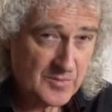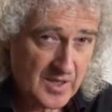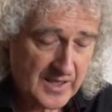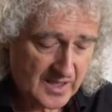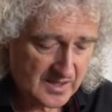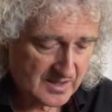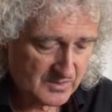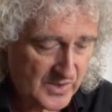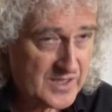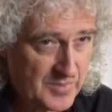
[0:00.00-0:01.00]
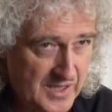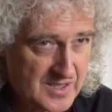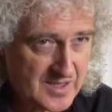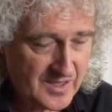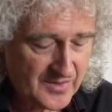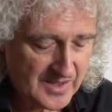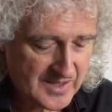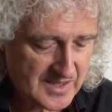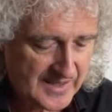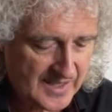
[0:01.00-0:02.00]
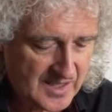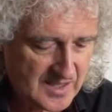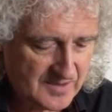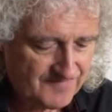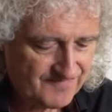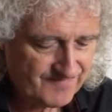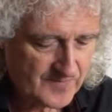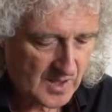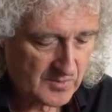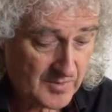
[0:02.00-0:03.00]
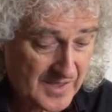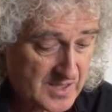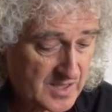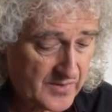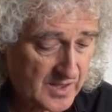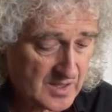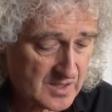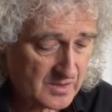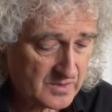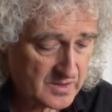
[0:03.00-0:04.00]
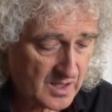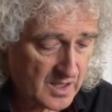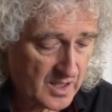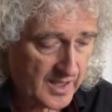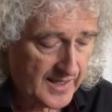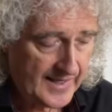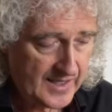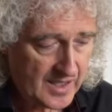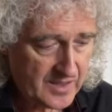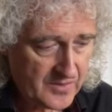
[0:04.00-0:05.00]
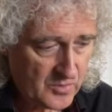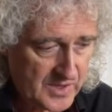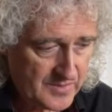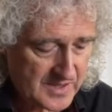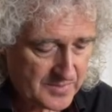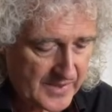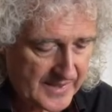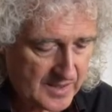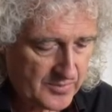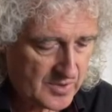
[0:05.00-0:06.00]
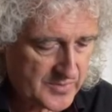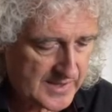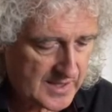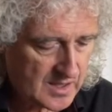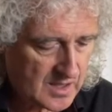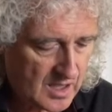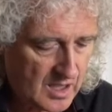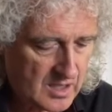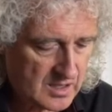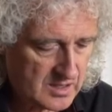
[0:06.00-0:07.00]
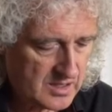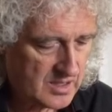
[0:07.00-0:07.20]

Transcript: my Weetabix cereal as a kid, about 7 years old, and out of the Weetabix packet pops a little card